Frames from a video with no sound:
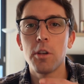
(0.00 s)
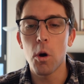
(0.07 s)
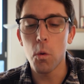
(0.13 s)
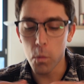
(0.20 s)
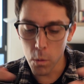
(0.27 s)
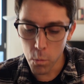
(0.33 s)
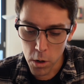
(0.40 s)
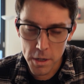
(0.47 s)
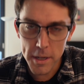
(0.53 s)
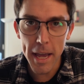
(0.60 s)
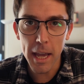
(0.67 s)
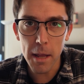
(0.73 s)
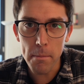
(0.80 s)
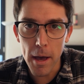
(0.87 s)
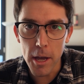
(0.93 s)
So when
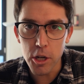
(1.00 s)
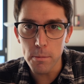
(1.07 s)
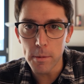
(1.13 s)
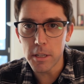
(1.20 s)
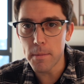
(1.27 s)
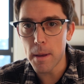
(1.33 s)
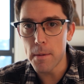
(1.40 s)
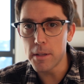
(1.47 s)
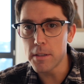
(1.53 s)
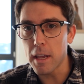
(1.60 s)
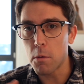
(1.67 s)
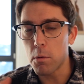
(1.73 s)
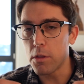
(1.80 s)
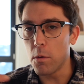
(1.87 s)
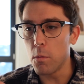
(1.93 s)
we're taking measurements,
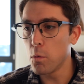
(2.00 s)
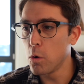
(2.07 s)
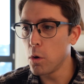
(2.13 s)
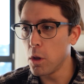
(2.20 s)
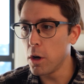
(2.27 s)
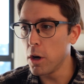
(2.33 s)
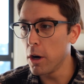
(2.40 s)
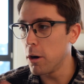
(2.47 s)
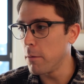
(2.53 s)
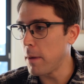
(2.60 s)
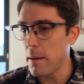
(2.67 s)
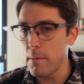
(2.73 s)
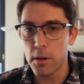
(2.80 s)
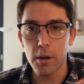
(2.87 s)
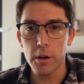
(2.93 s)
maybe it's like with a
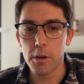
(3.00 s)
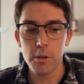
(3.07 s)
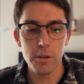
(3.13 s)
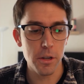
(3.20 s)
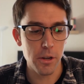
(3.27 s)
ruler, or maybe you're